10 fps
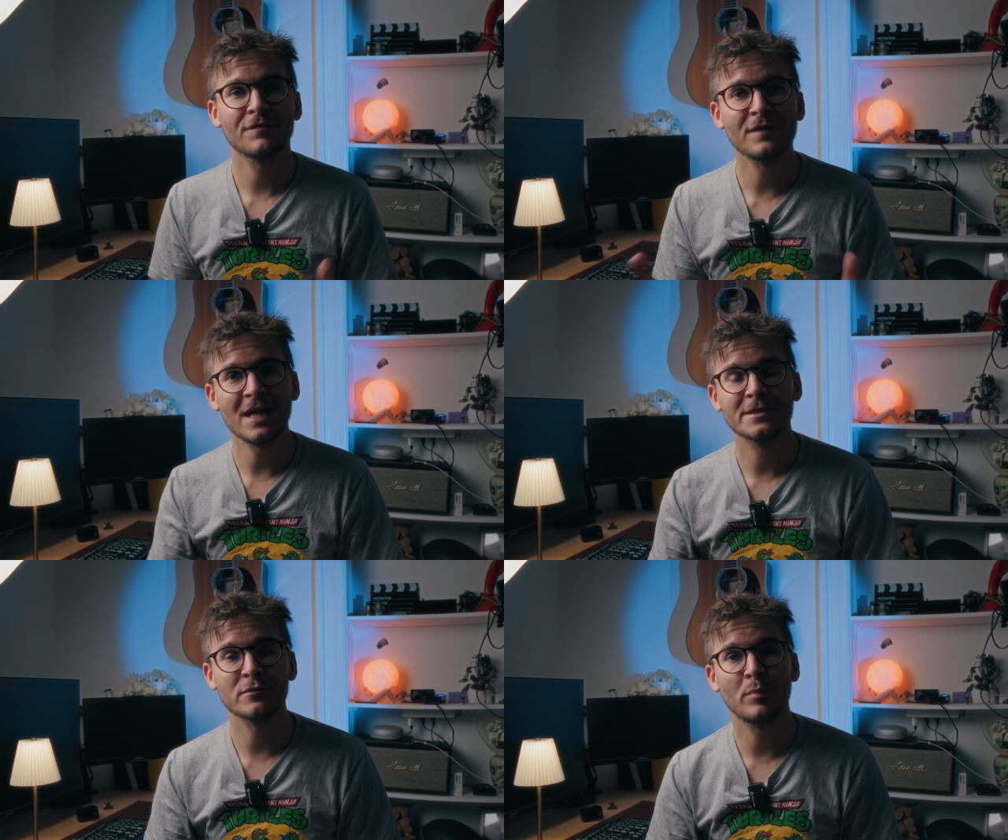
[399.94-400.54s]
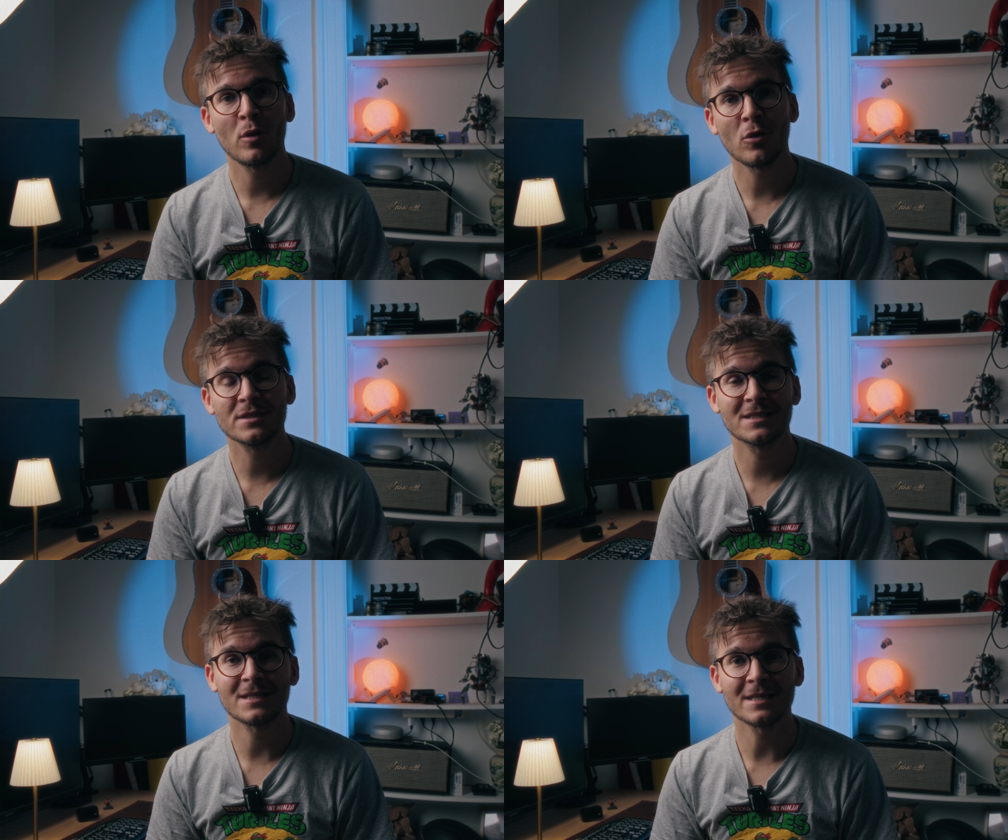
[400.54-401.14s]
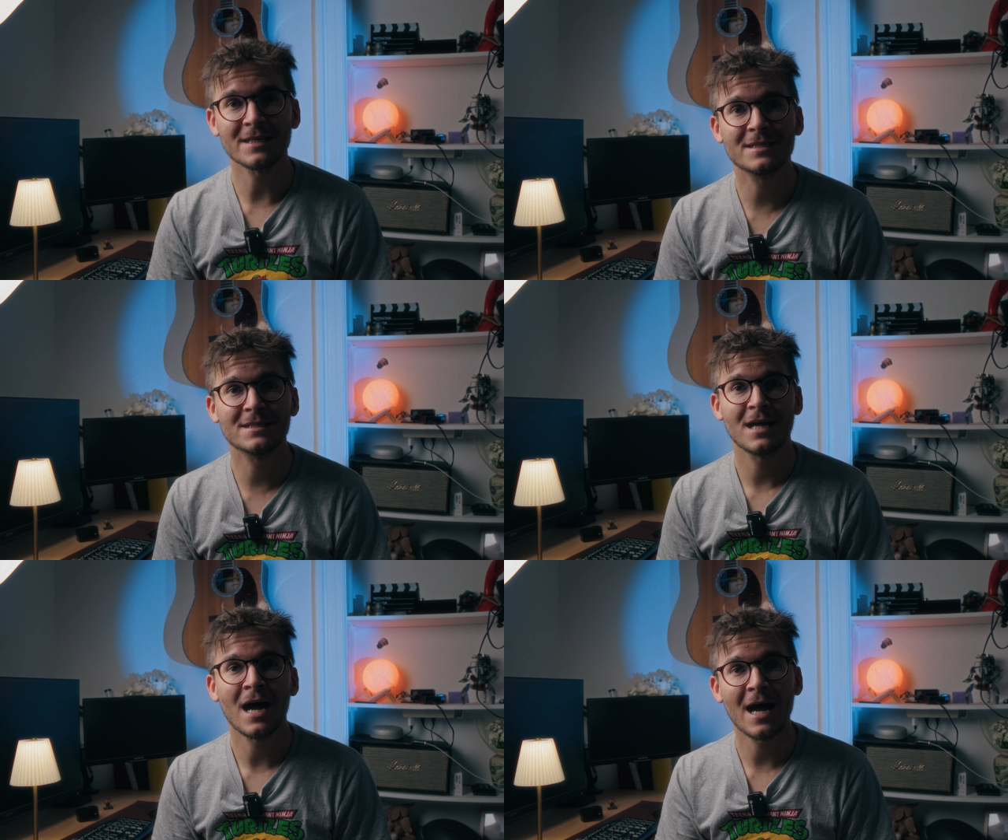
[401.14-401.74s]
flash supports
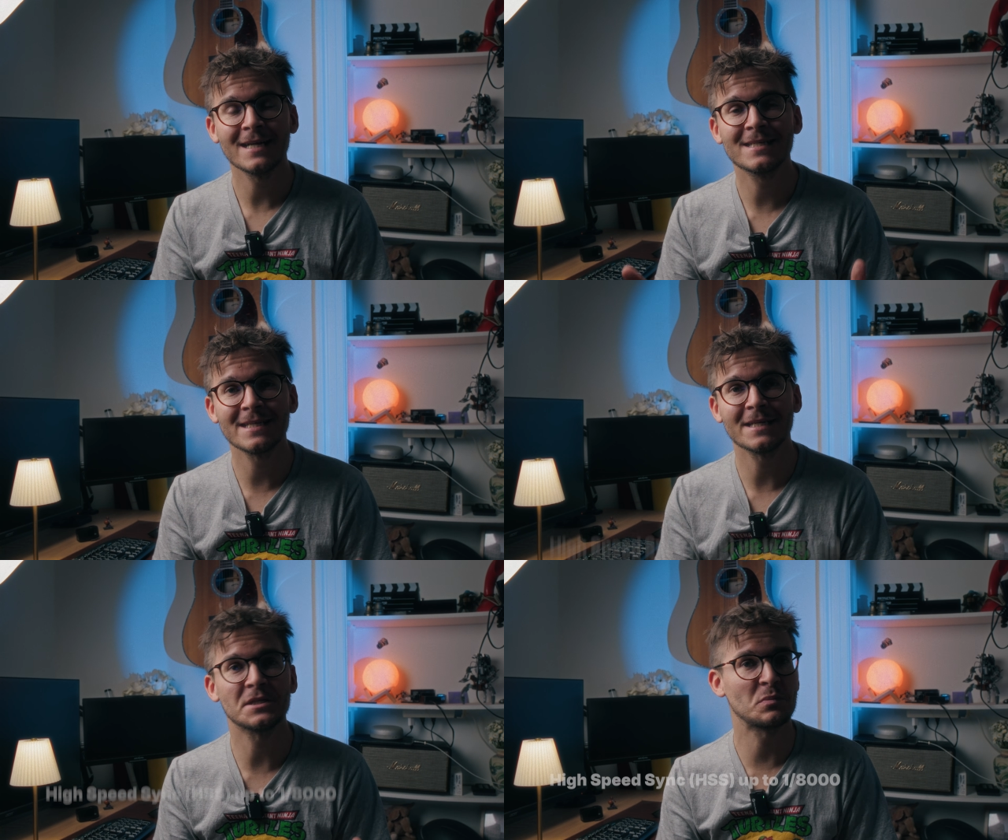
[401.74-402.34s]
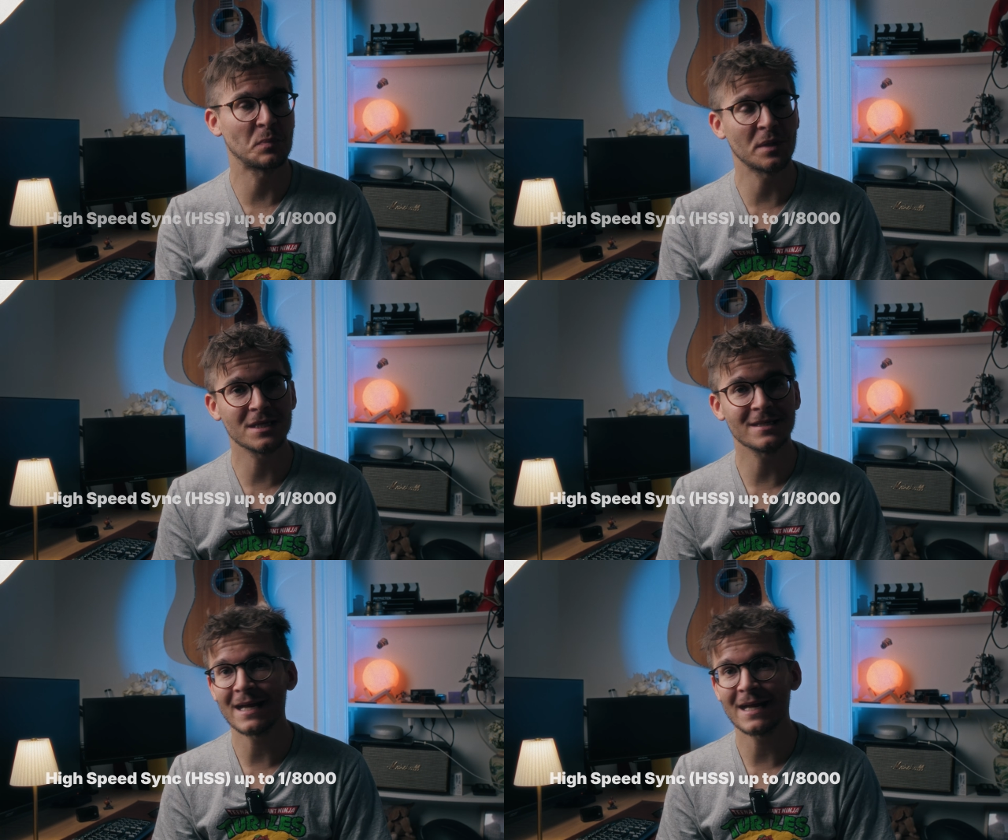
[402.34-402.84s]
is high sync speed.